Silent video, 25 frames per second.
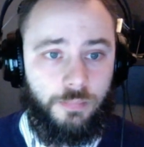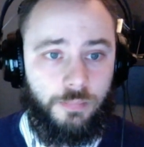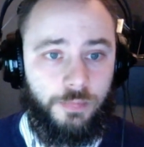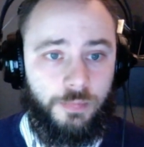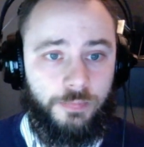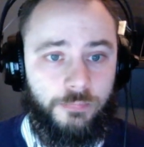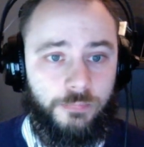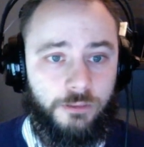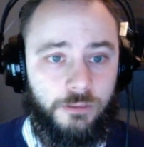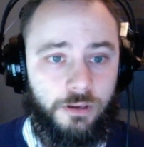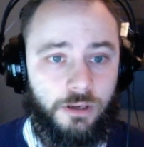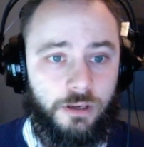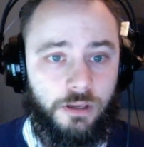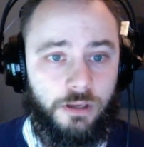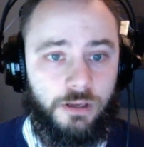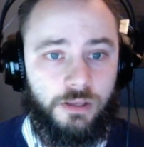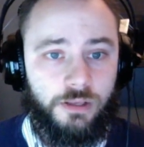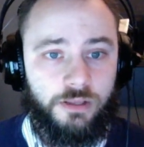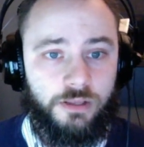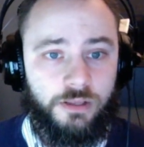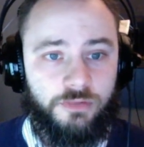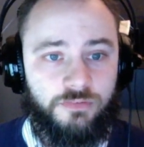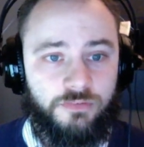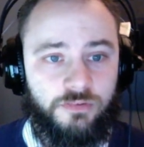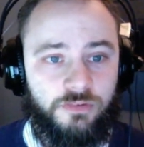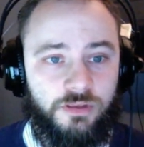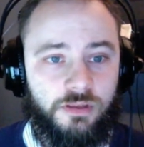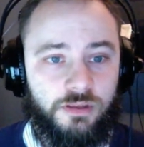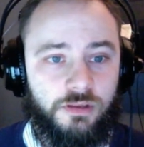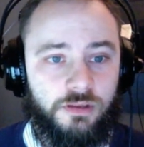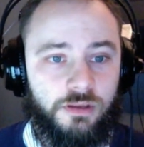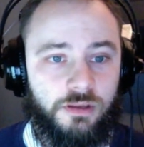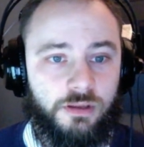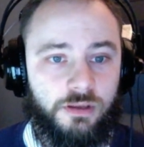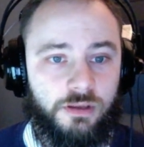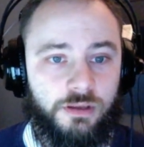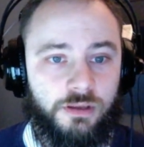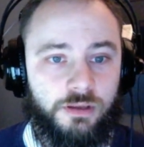Uh, it's in
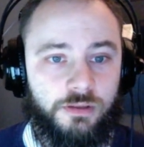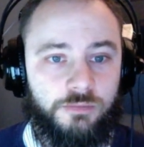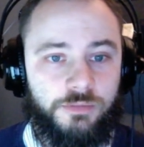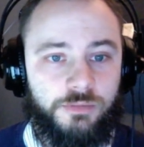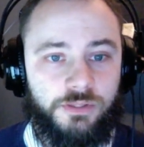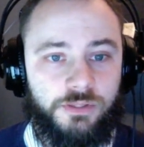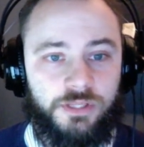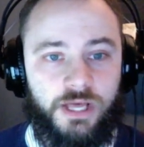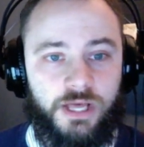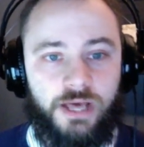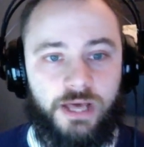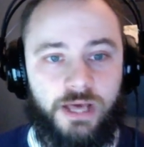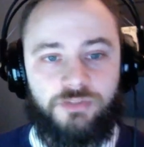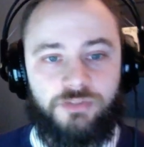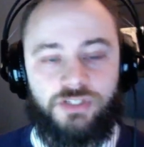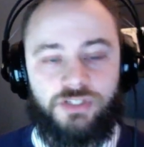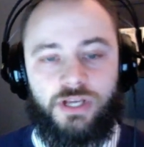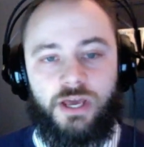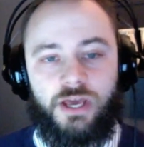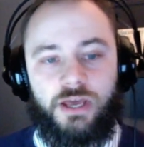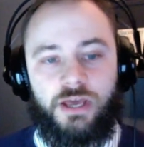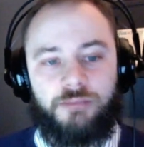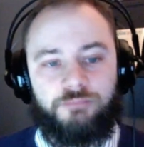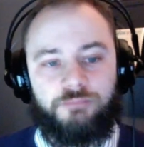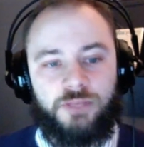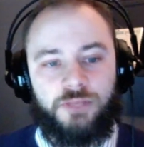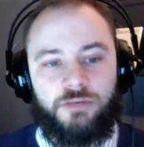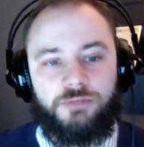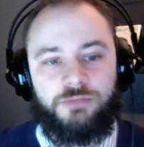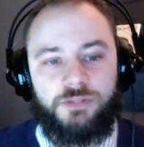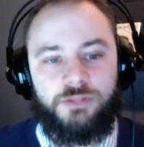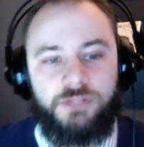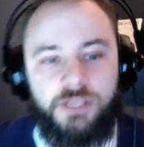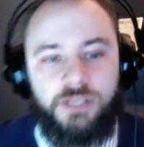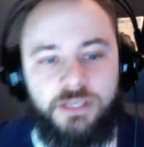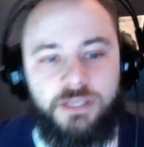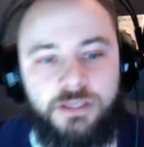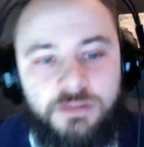the, the live chat. If the
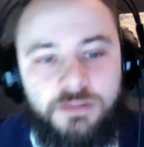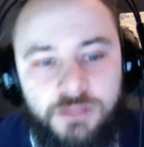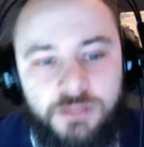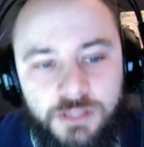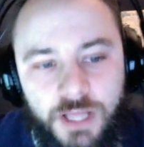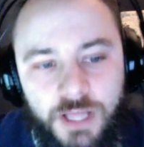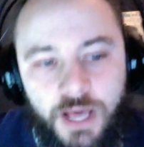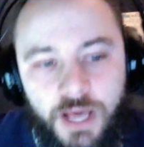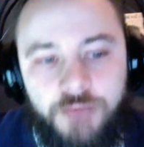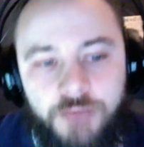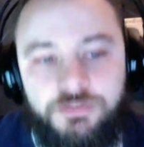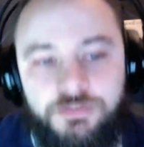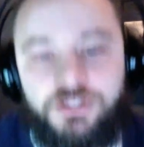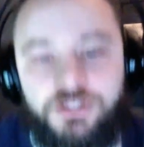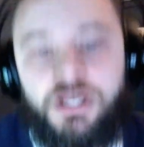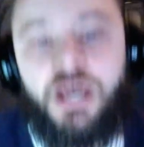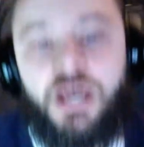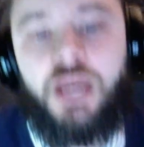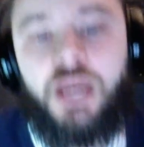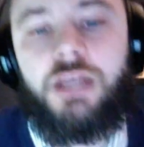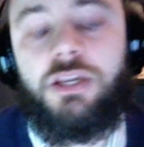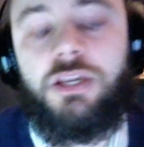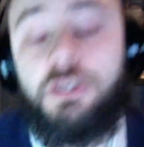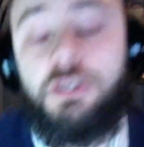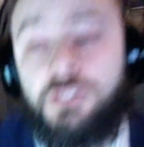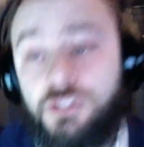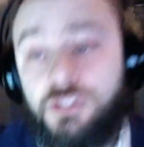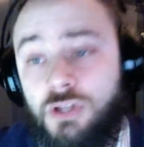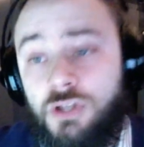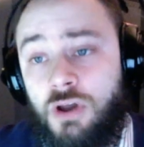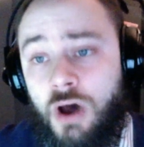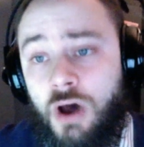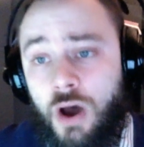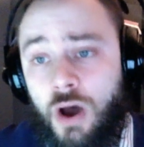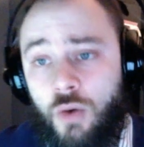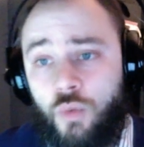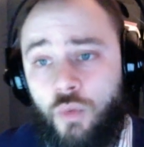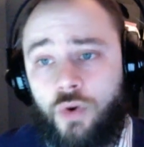link in the live chat does
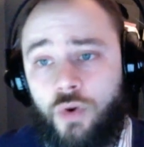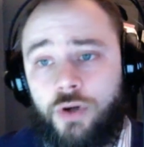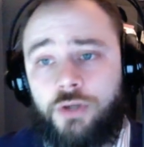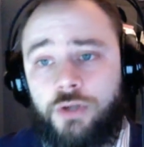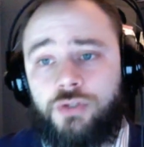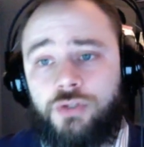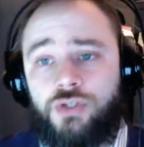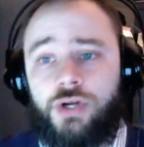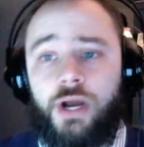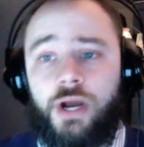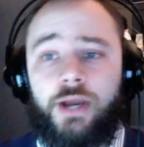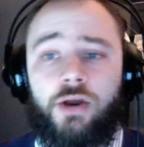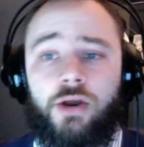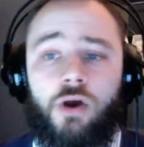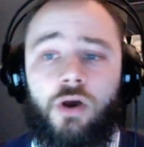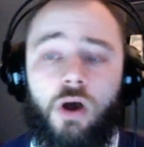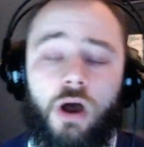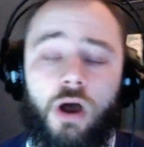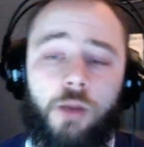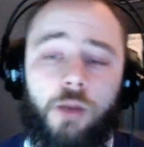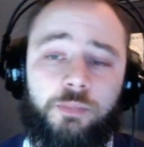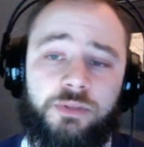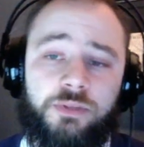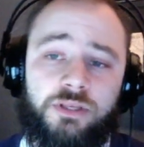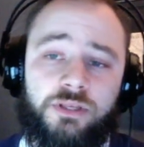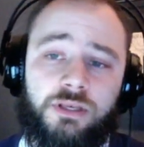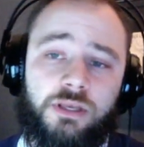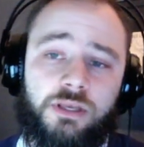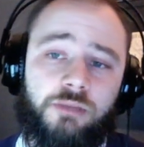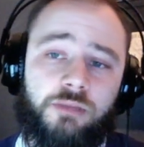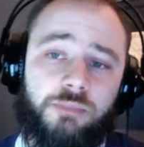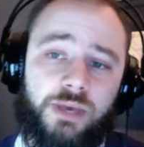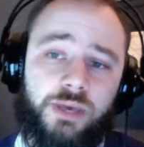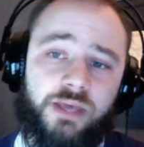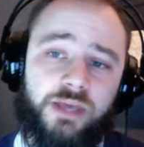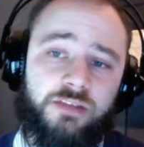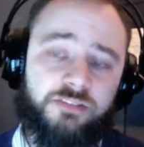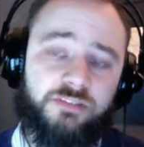not work, try copying and
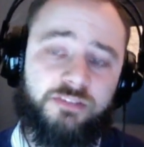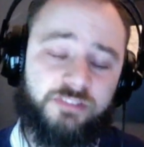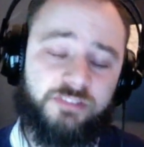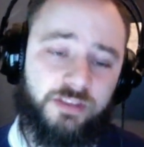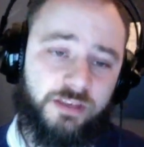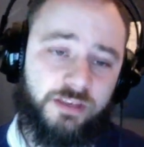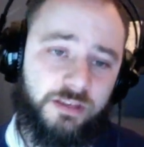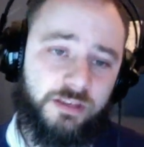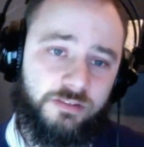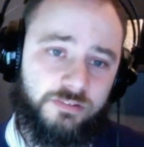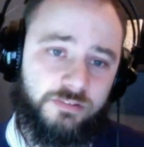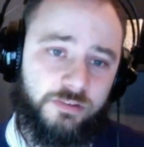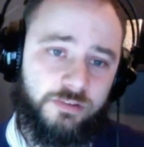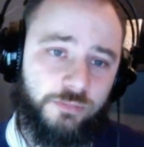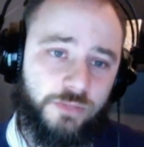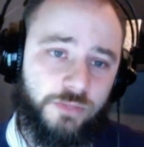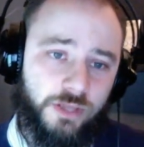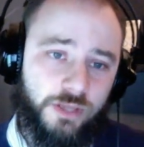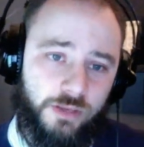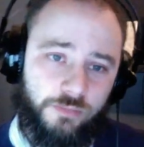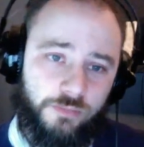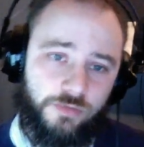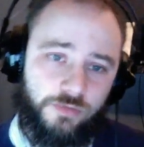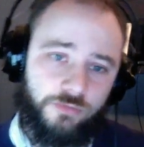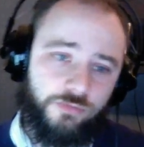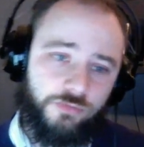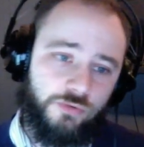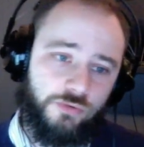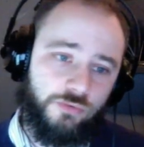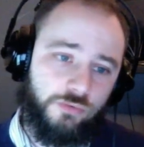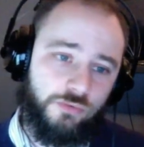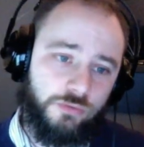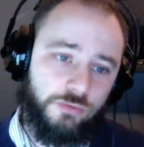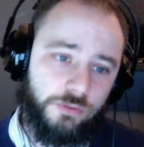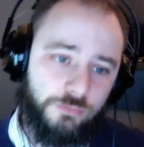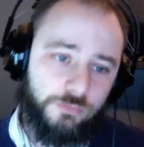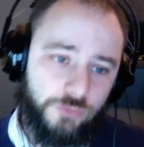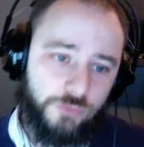pasting it. Sometimes if you
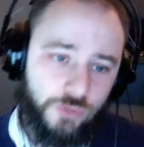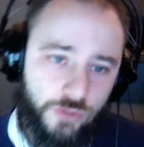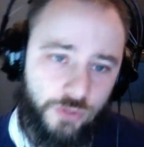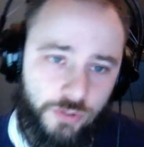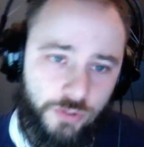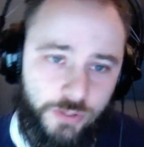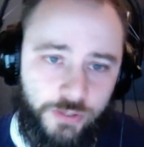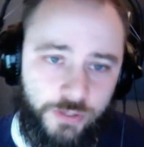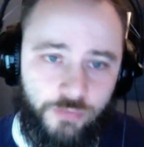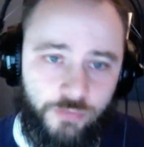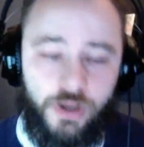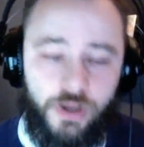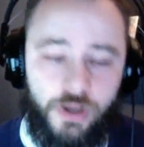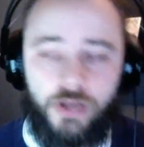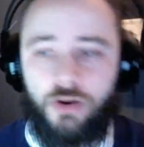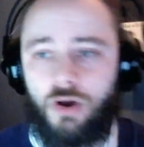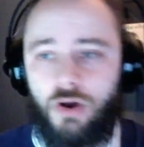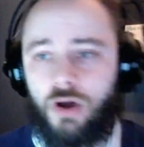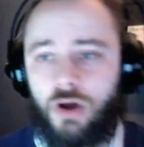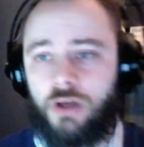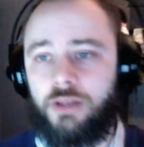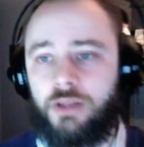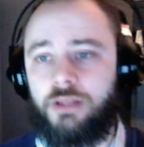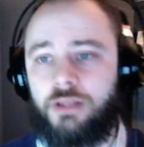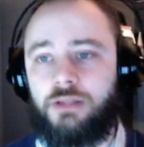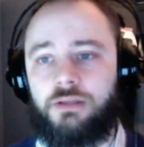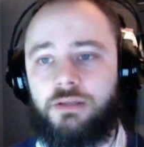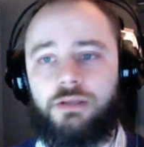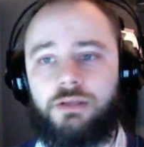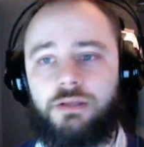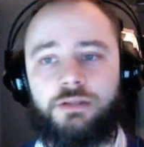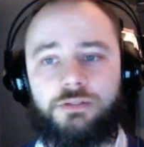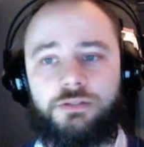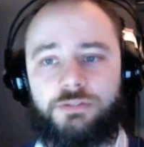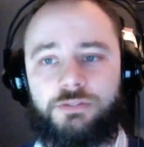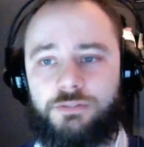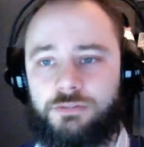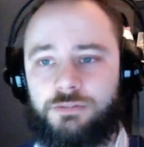if you click right on it,
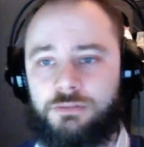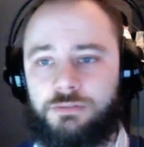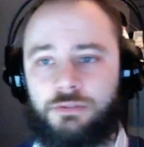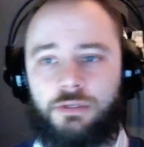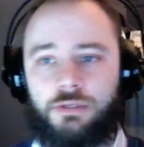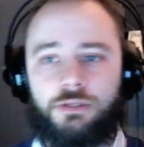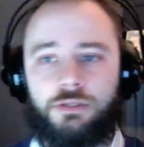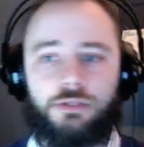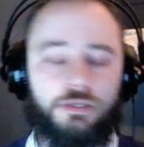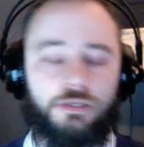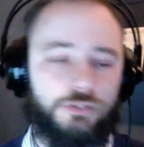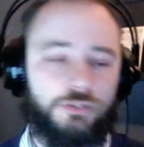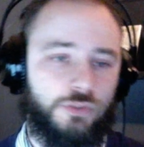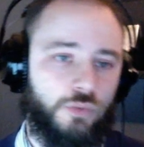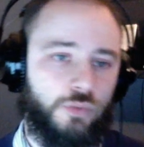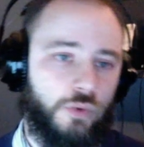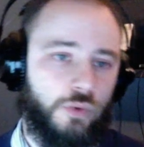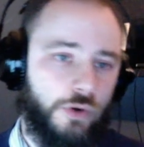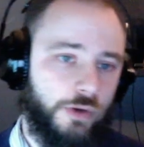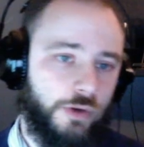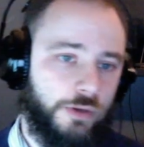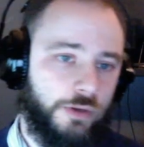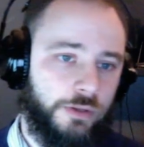it's it doesn't work.